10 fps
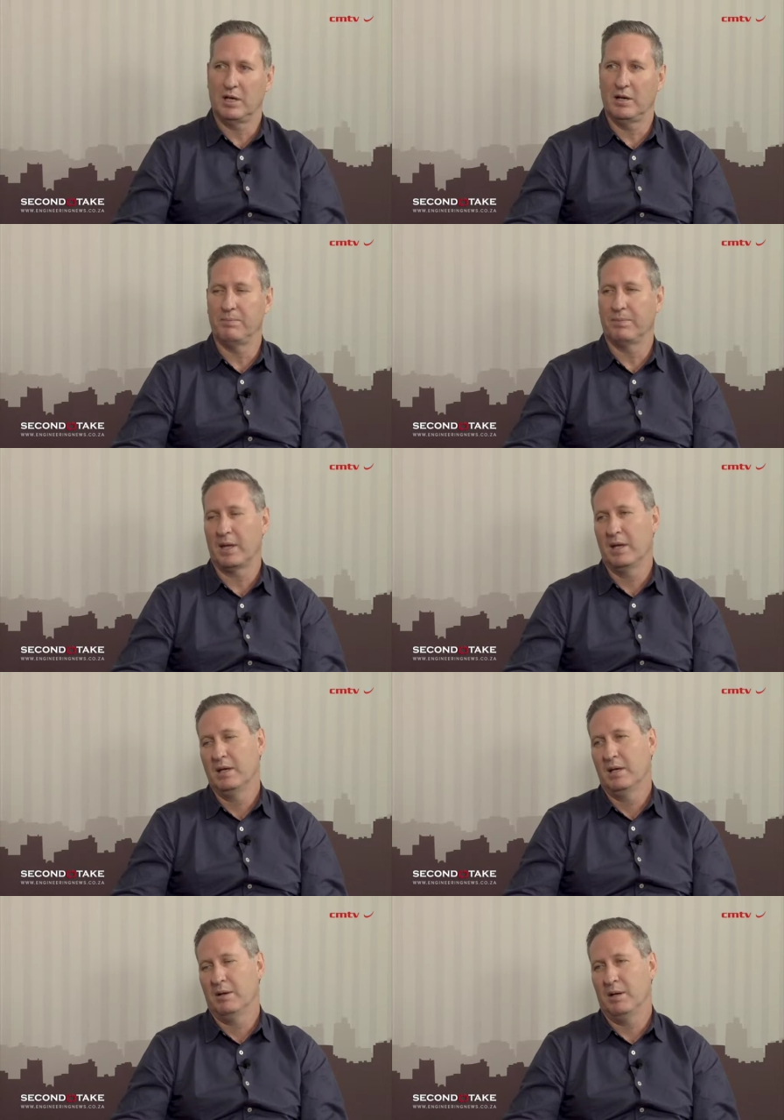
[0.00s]
um,
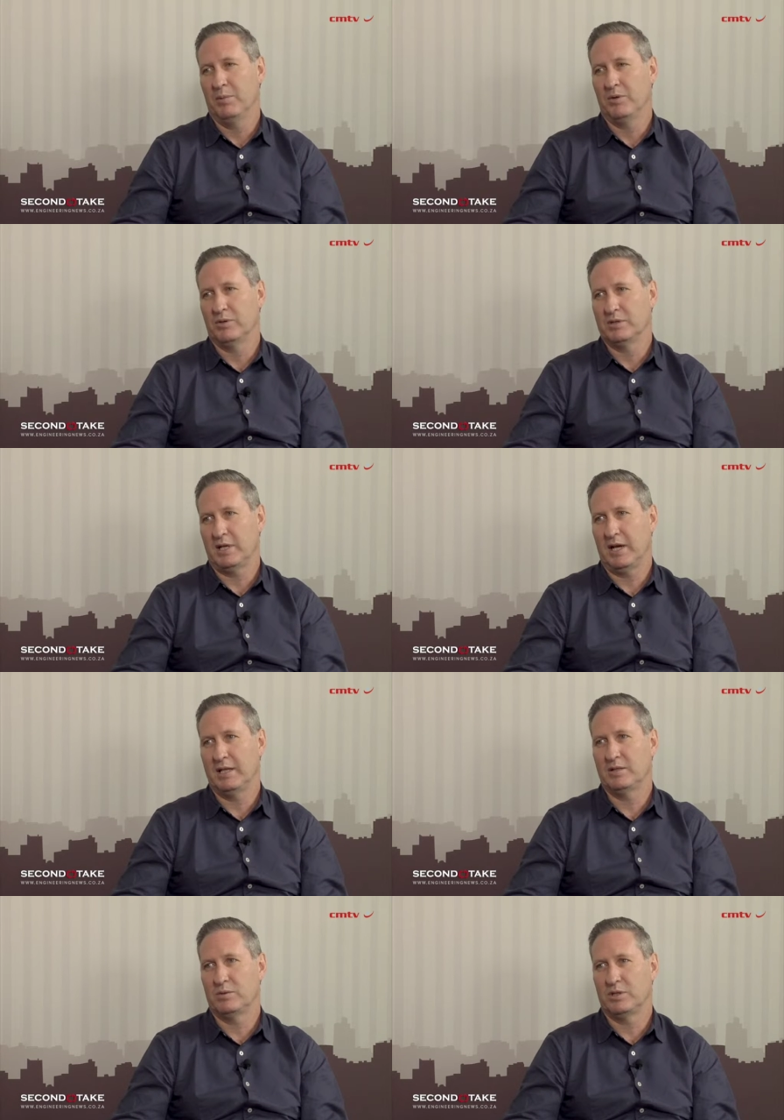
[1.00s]
uh, Mineral
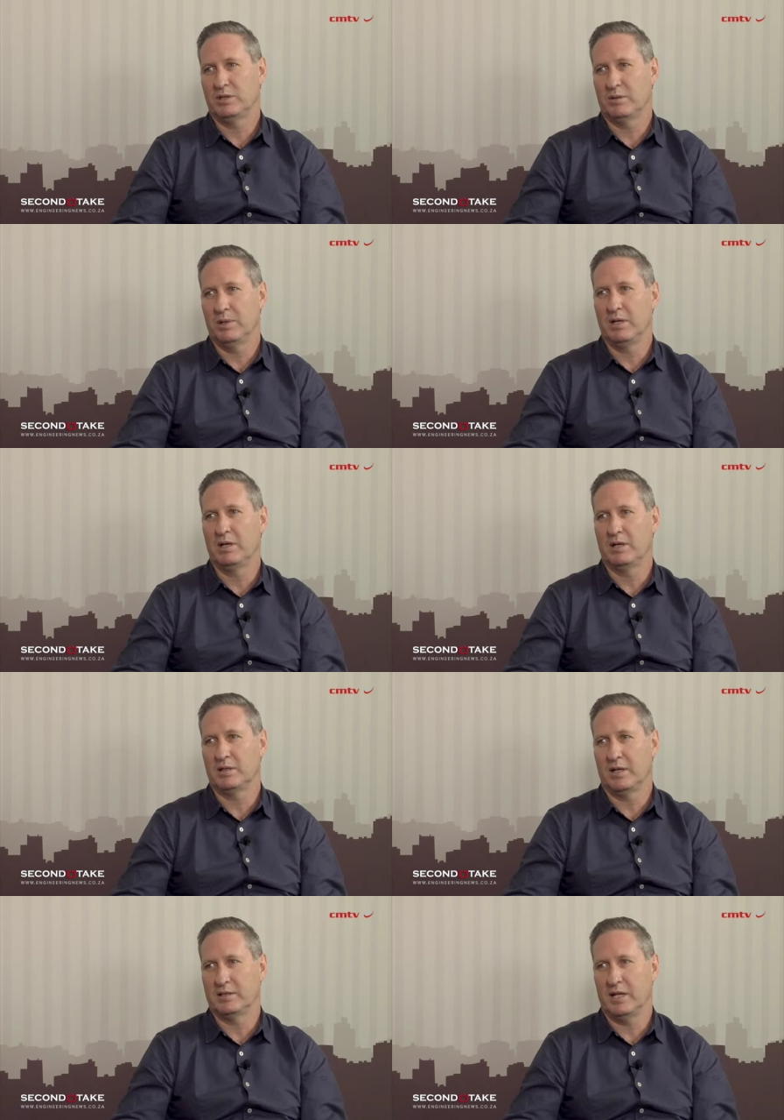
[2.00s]
Sands, which is a big uh,
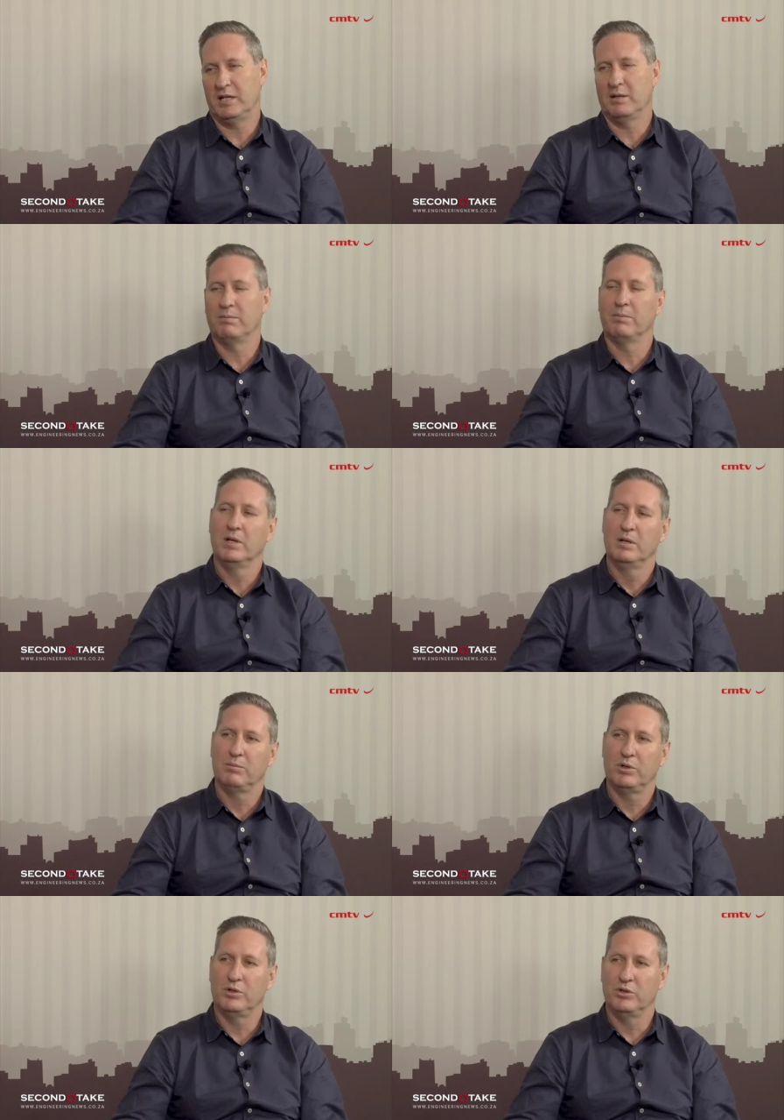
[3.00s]
titanium
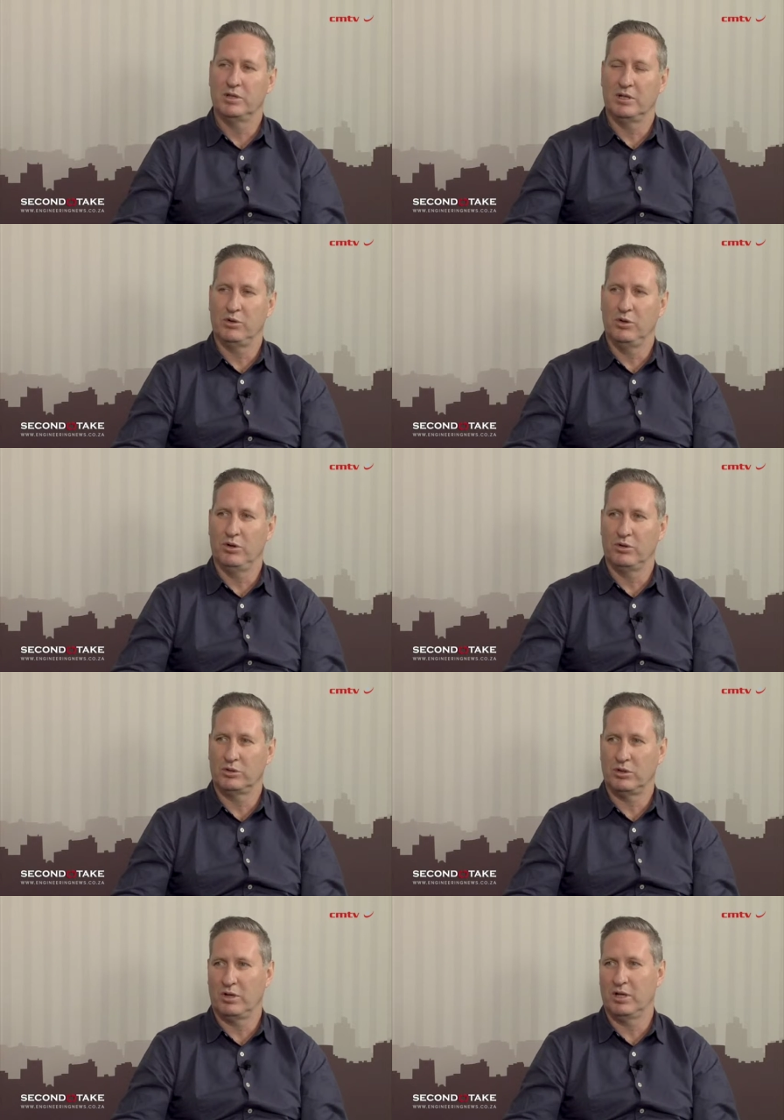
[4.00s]
produce a New York
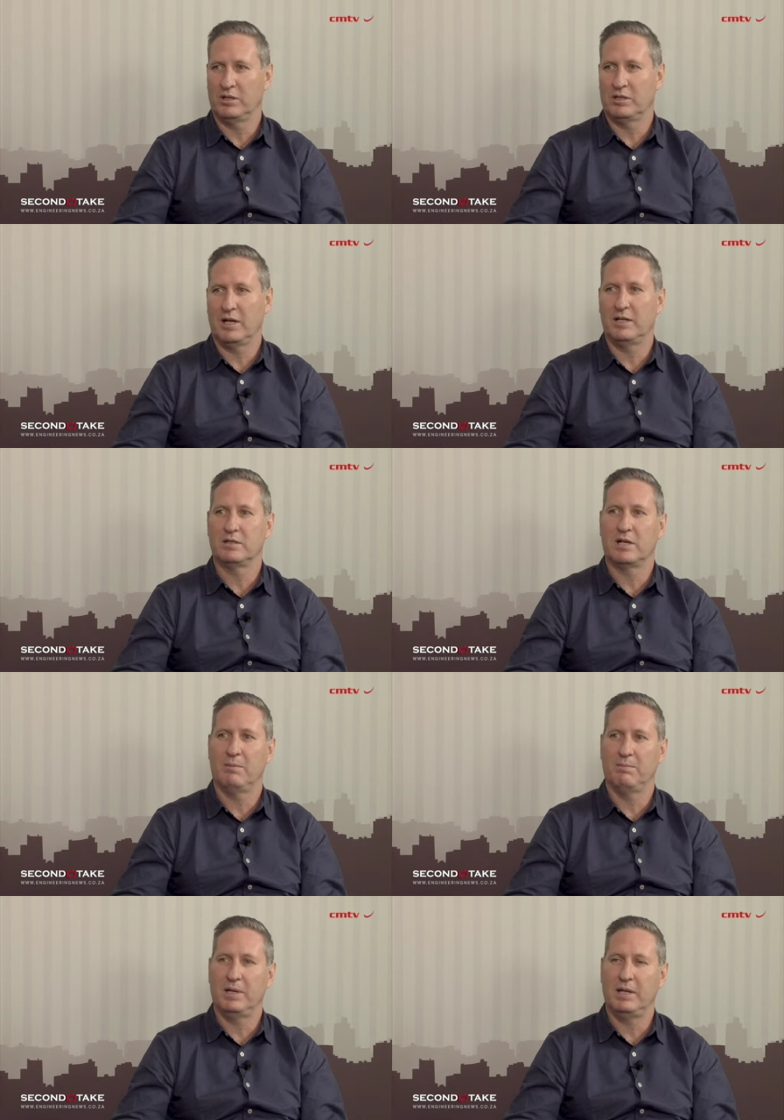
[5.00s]
Stock Exchange
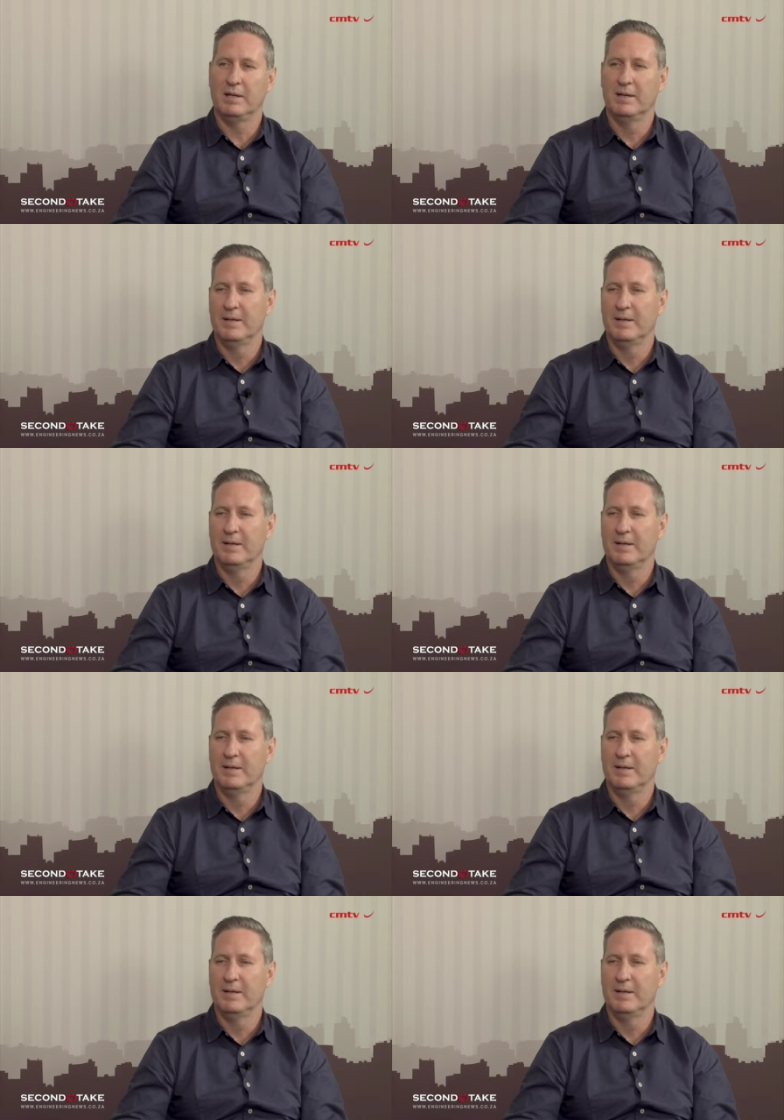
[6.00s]
company,